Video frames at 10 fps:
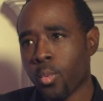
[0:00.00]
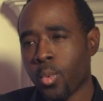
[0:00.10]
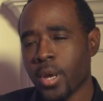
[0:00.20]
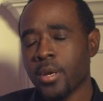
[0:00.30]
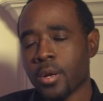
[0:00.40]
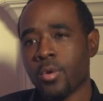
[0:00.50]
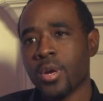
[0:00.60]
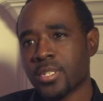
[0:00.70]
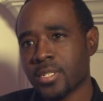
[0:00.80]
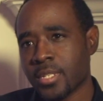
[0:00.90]
One of the
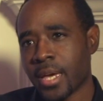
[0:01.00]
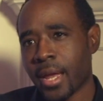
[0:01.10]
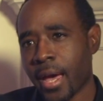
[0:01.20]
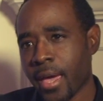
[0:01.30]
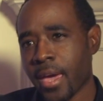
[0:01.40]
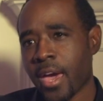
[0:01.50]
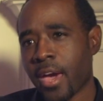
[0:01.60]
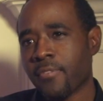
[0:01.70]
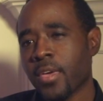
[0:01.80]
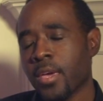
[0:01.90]
questions that I
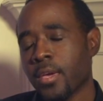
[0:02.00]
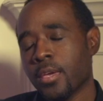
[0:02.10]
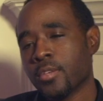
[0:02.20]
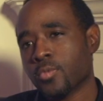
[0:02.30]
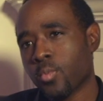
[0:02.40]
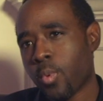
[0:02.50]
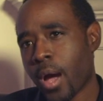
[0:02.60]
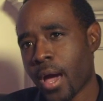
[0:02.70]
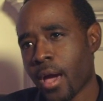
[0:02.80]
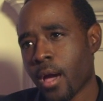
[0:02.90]
have is,
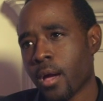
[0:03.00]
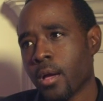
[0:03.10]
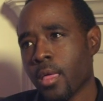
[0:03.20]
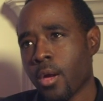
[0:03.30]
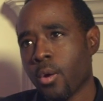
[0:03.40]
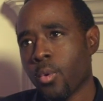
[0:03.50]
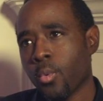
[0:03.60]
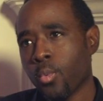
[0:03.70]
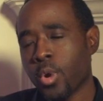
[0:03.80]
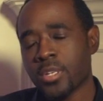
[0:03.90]
why
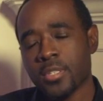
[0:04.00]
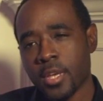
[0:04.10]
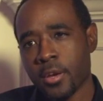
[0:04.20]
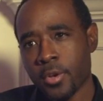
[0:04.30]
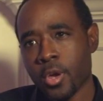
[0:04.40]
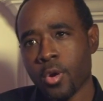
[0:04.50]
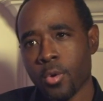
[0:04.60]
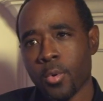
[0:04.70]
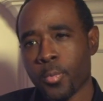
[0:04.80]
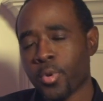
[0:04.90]
was there
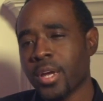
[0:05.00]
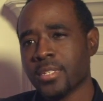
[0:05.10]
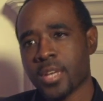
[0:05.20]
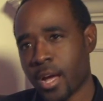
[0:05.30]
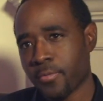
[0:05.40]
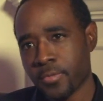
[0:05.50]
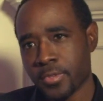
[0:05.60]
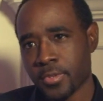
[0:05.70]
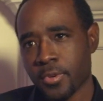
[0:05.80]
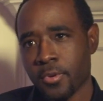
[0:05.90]
no press
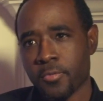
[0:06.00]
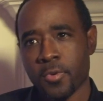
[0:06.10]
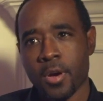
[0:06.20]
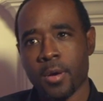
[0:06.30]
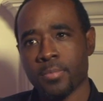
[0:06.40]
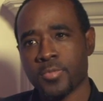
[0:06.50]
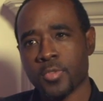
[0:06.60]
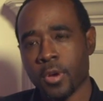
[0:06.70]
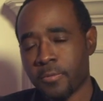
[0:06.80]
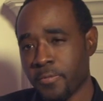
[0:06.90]
conference from
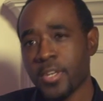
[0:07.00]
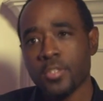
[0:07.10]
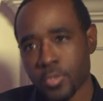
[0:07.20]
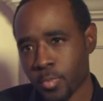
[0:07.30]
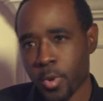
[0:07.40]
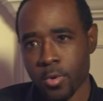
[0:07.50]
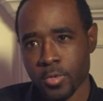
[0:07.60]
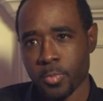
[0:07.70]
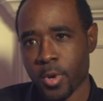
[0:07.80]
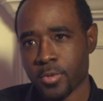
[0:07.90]
official
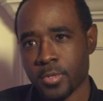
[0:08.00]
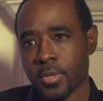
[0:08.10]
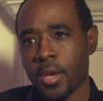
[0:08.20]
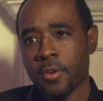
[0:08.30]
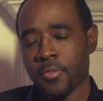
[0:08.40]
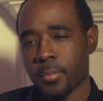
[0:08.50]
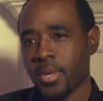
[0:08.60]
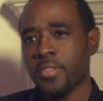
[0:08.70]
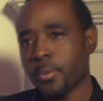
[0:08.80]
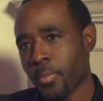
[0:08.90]
spokespersons
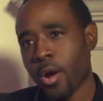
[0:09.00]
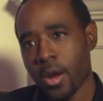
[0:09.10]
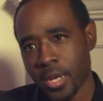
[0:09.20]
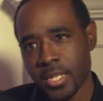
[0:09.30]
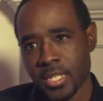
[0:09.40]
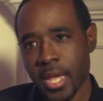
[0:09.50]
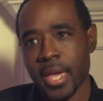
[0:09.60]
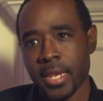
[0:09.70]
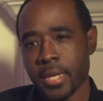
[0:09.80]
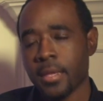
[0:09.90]
from either party
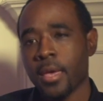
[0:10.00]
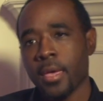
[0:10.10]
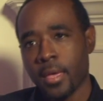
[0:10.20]
stating